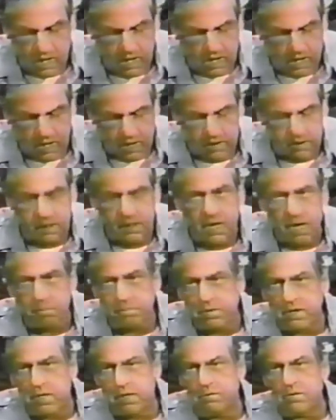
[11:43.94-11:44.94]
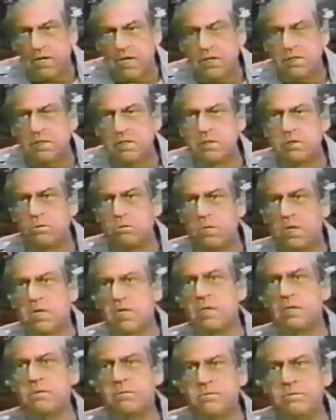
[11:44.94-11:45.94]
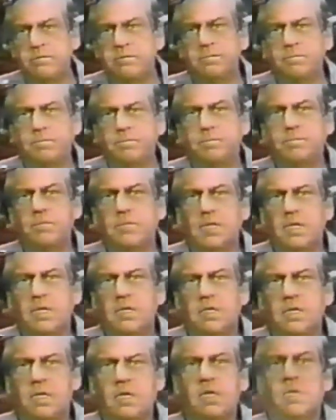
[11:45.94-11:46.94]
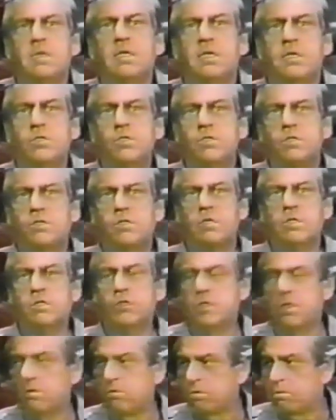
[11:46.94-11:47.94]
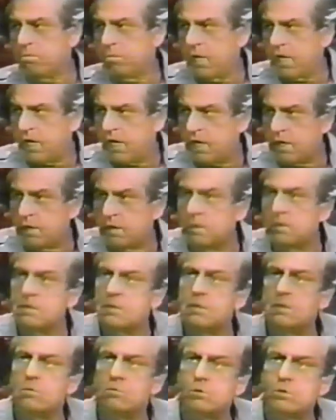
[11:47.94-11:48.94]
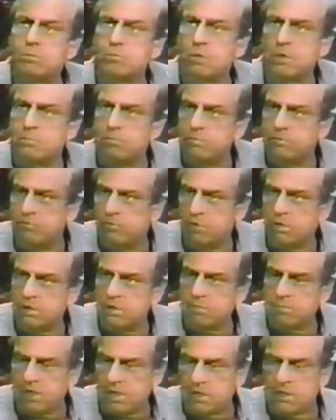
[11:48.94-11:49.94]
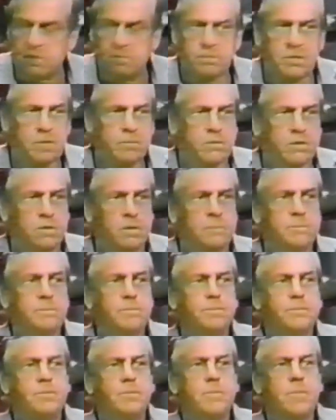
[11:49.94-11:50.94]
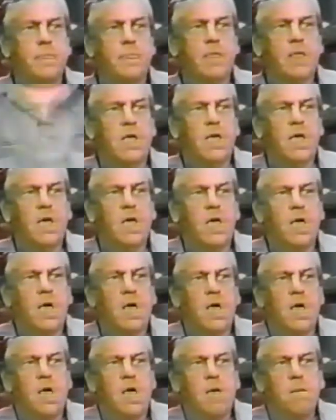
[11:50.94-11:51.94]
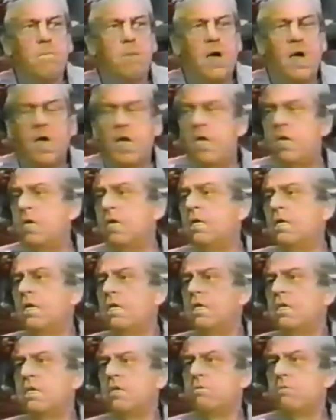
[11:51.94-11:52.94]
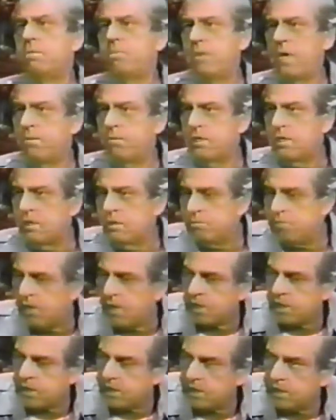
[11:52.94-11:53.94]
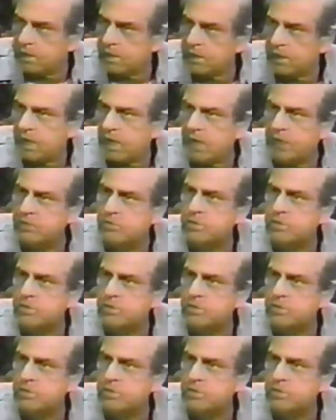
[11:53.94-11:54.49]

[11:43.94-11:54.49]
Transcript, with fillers: In the campaign of 1912, the, this secret plan was put before the American people by the Republican Party as